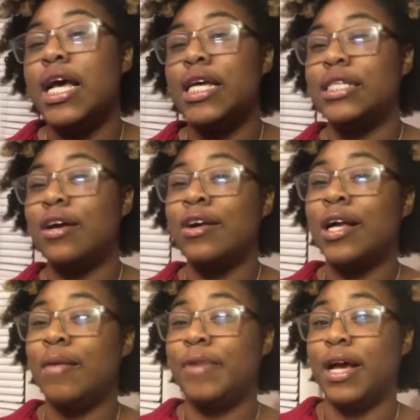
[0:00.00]
It's not gonna
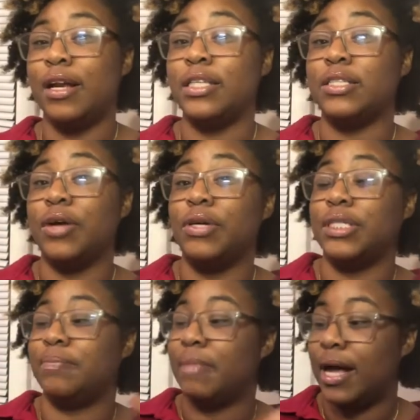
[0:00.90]
come down as low as
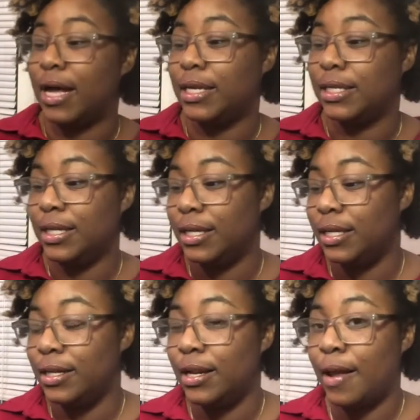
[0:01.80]
mine
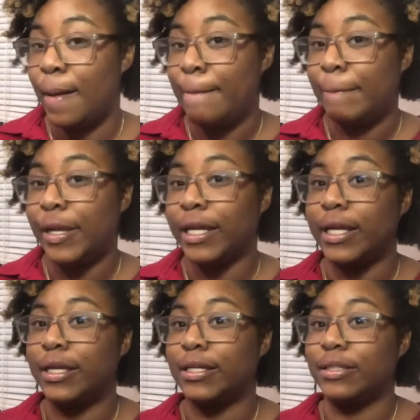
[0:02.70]
did
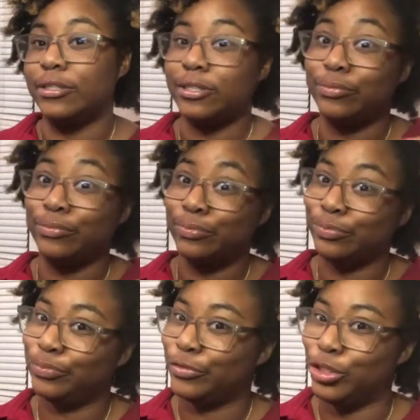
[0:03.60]
because your